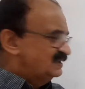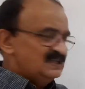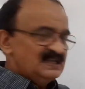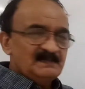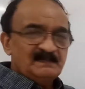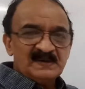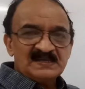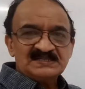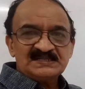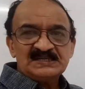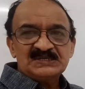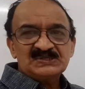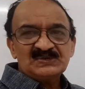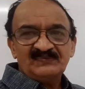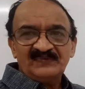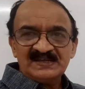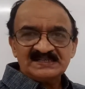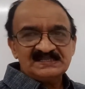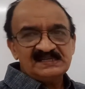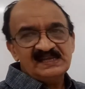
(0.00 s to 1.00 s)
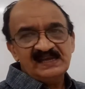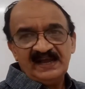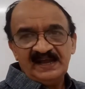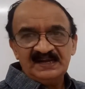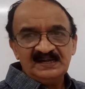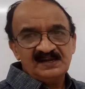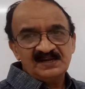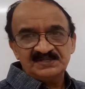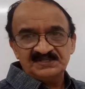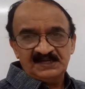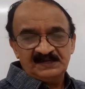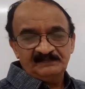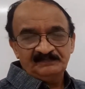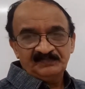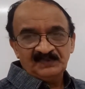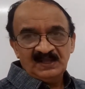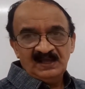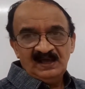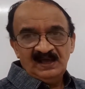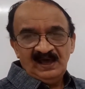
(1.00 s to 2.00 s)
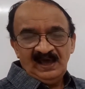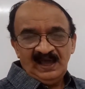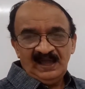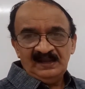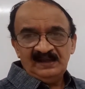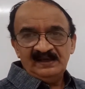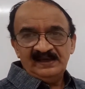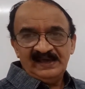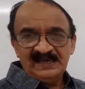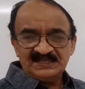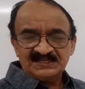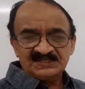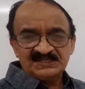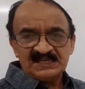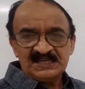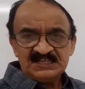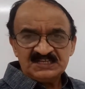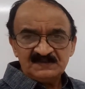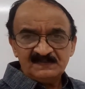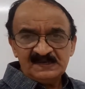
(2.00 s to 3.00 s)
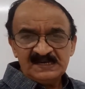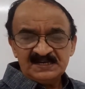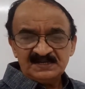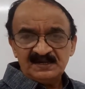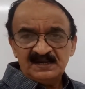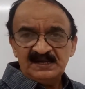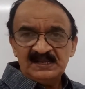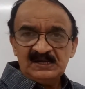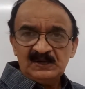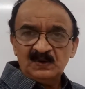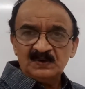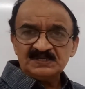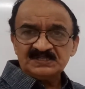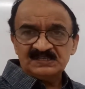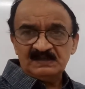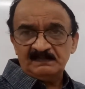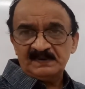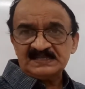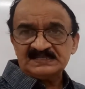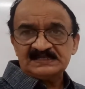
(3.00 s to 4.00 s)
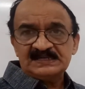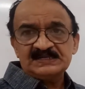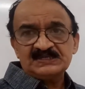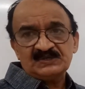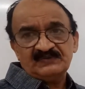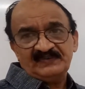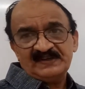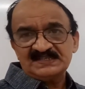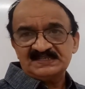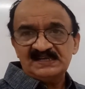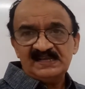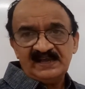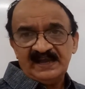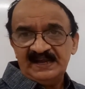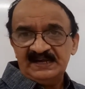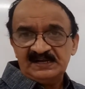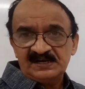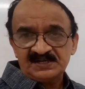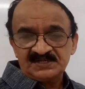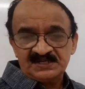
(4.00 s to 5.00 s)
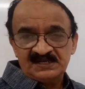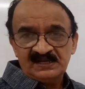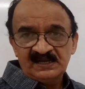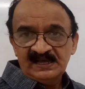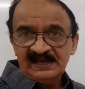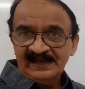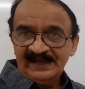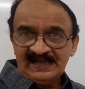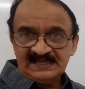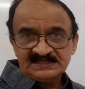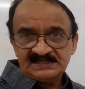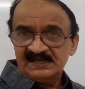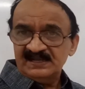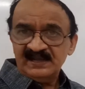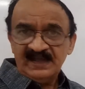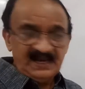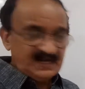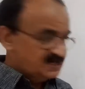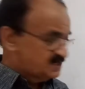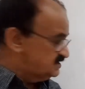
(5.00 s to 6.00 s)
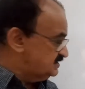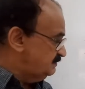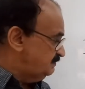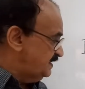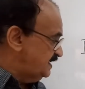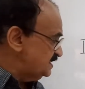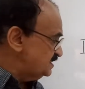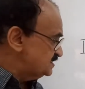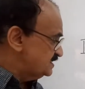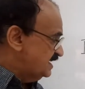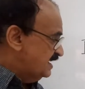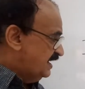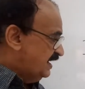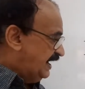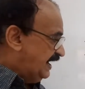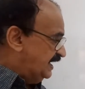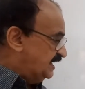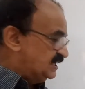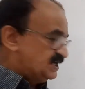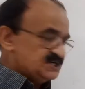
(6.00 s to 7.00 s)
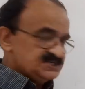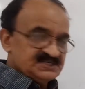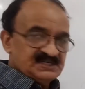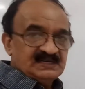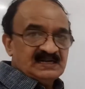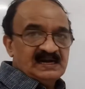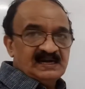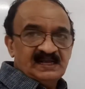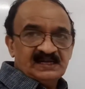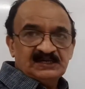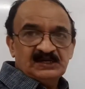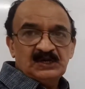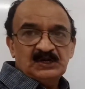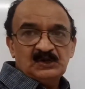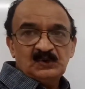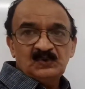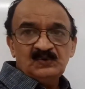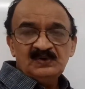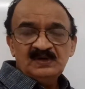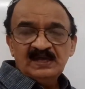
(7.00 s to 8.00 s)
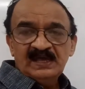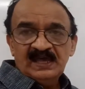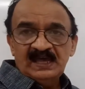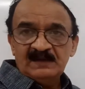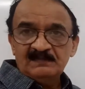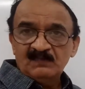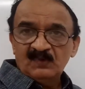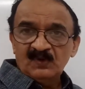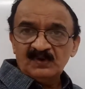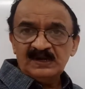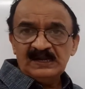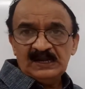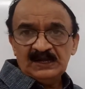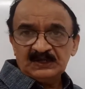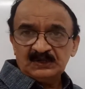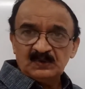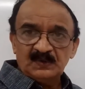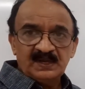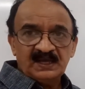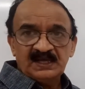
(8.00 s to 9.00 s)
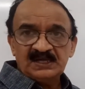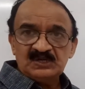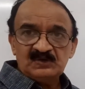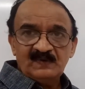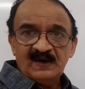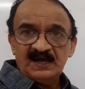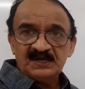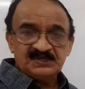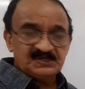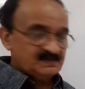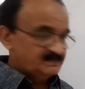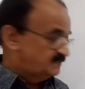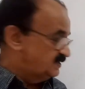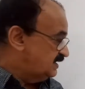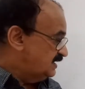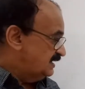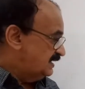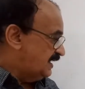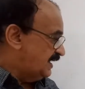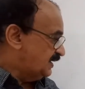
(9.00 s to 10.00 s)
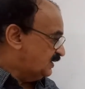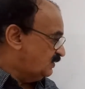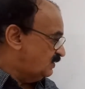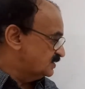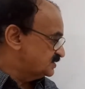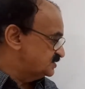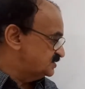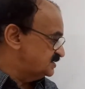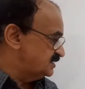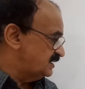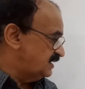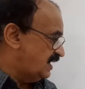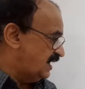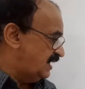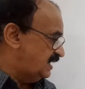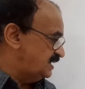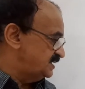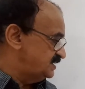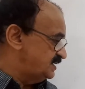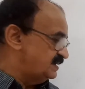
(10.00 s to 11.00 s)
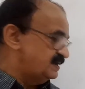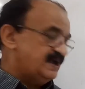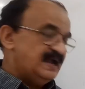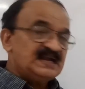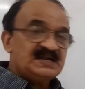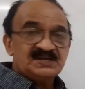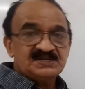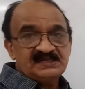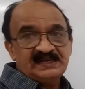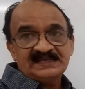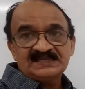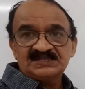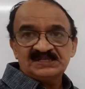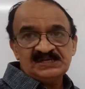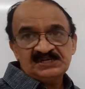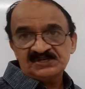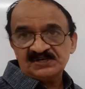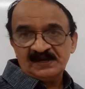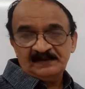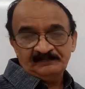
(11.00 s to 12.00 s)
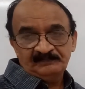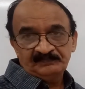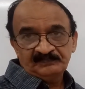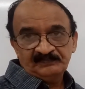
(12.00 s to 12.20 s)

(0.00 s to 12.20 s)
the presence of acidic hydrogen, and exchangeability denotes the presence of acidic hydrogen. Acidic hydrogen means hydrogen connected to a more electronegative atom like oxygen, halogen, nitrogen, etc.